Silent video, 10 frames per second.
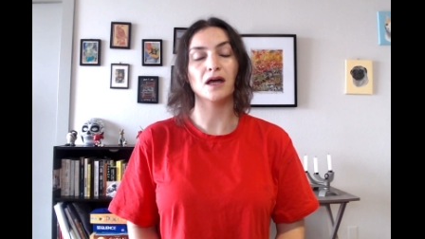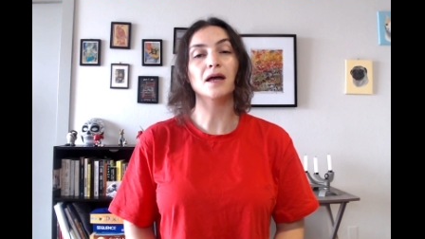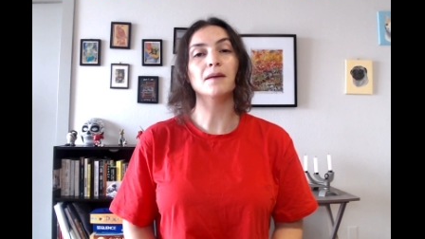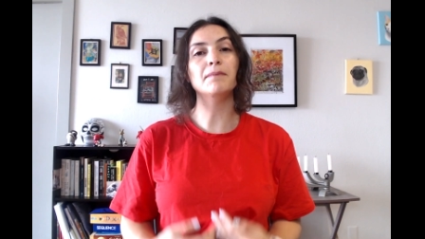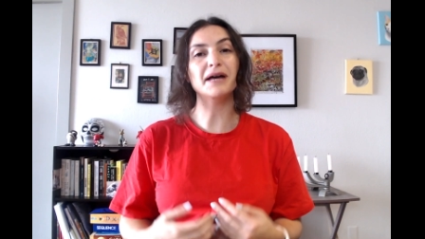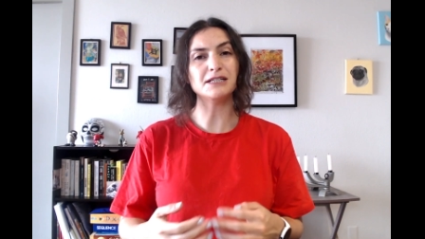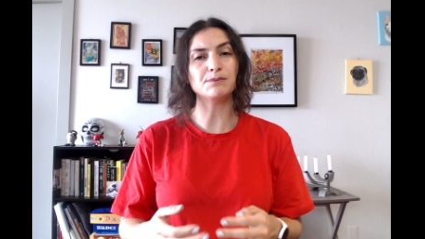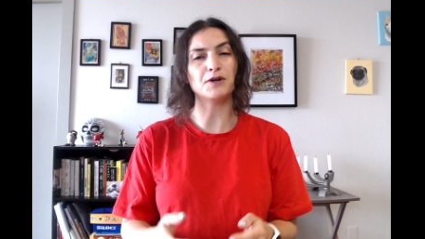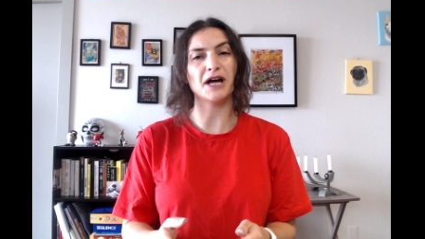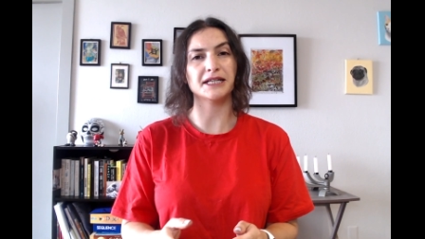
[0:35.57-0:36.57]

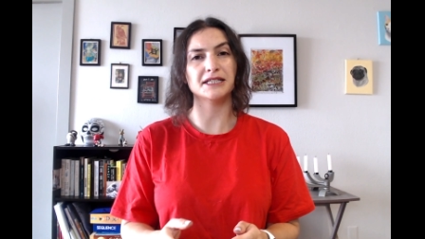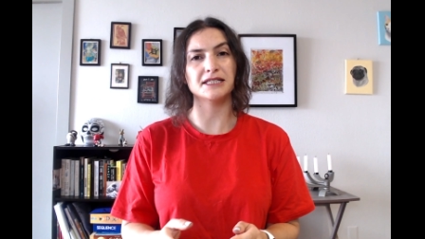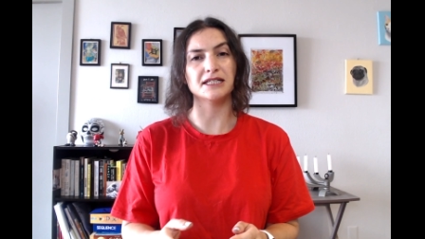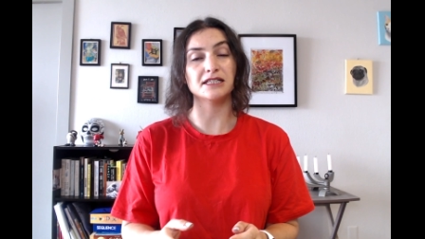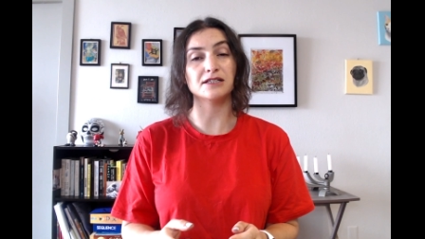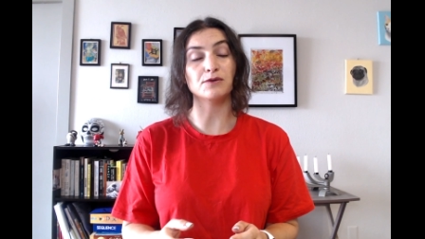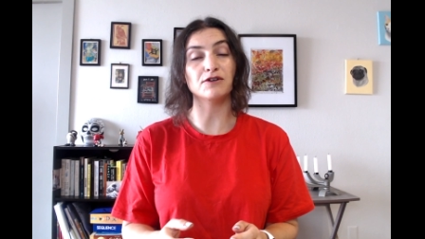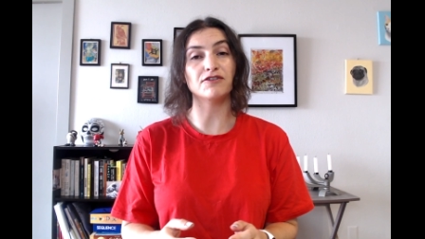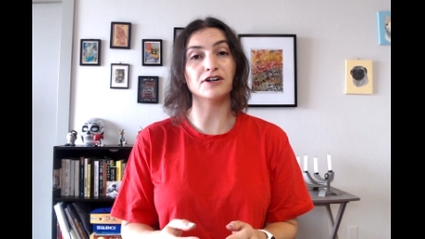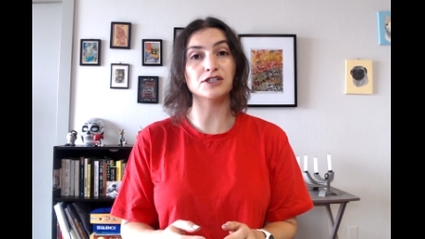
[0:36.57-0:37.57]
Best practices
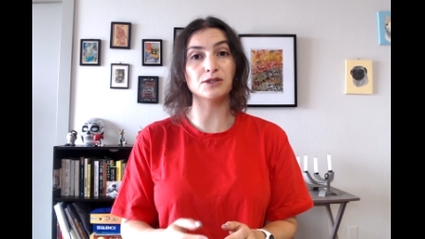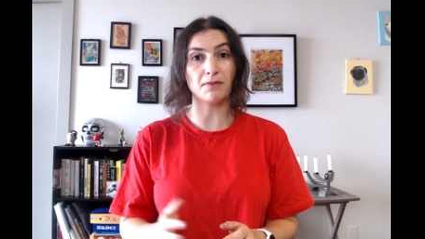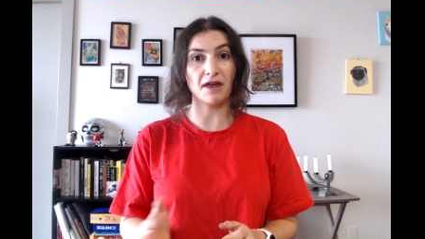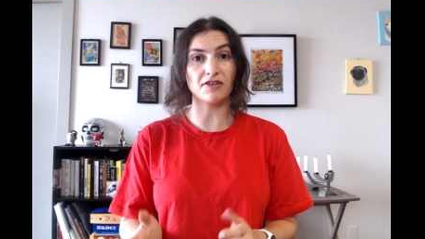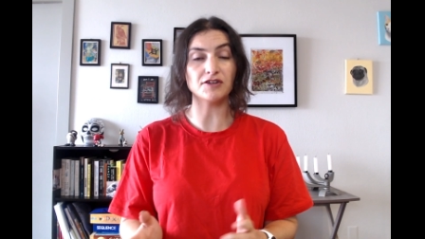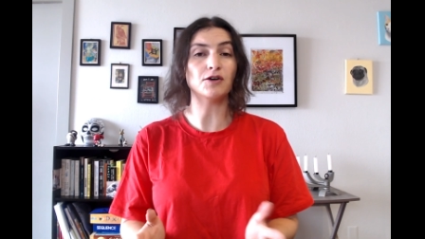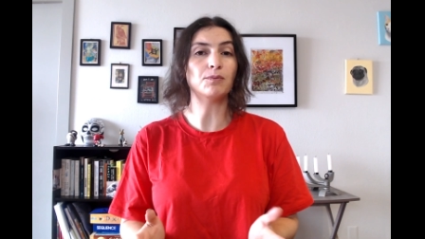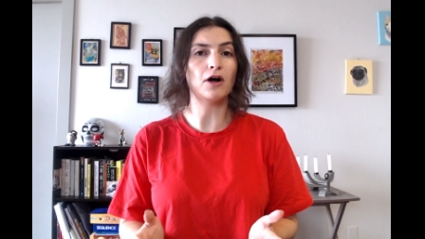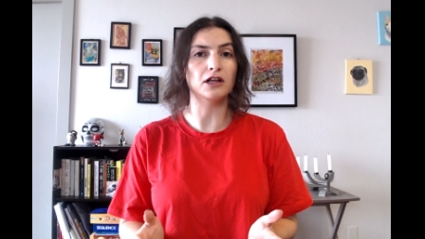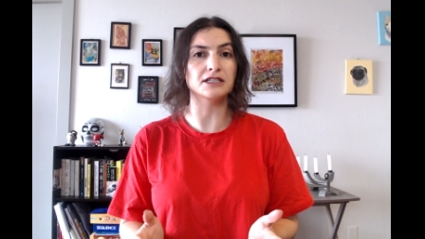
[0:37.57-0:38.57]
refers to methods or
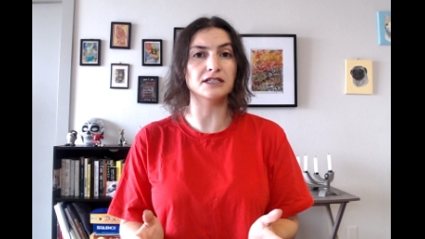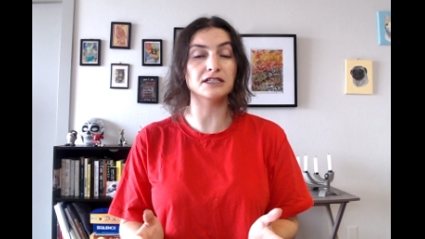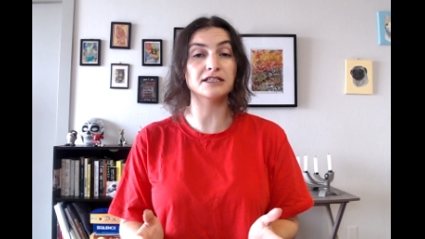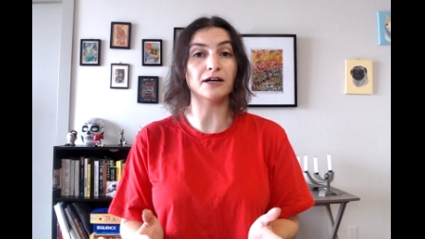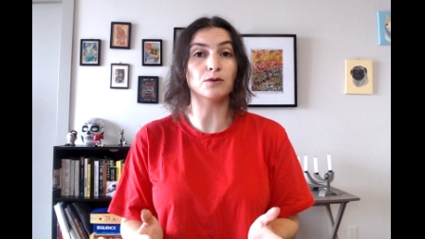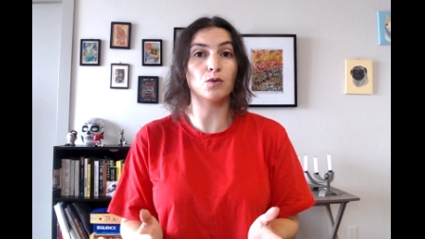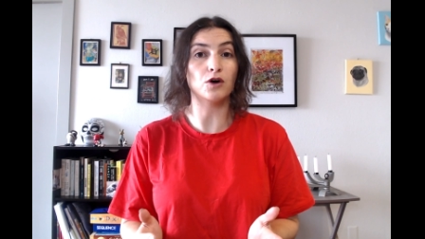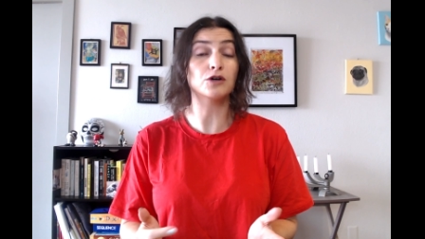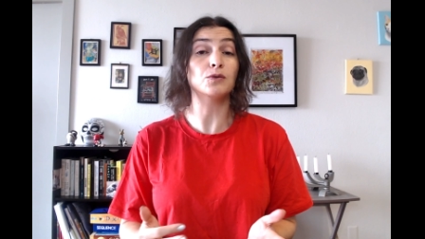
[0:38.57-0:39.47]
policies that work